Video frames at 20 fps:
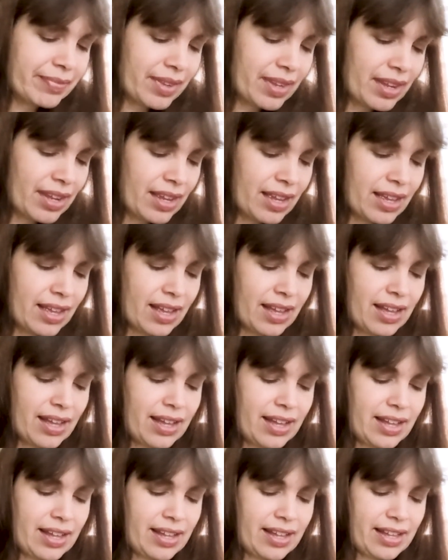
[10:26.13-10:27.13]

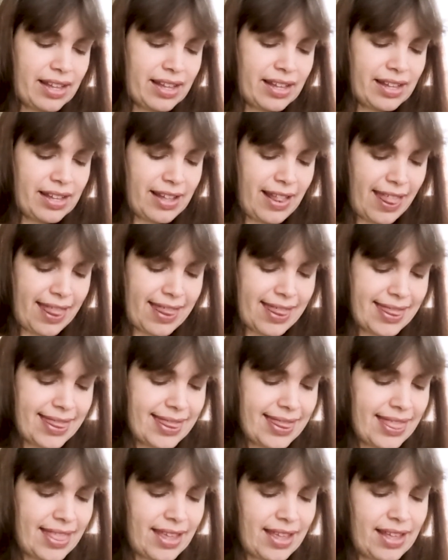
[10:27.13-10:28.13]

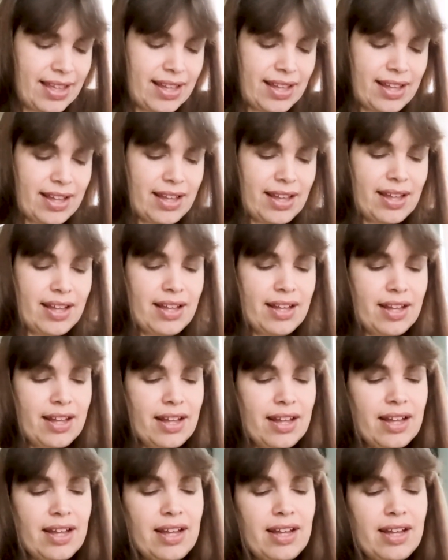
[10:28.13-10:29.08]
[no speech]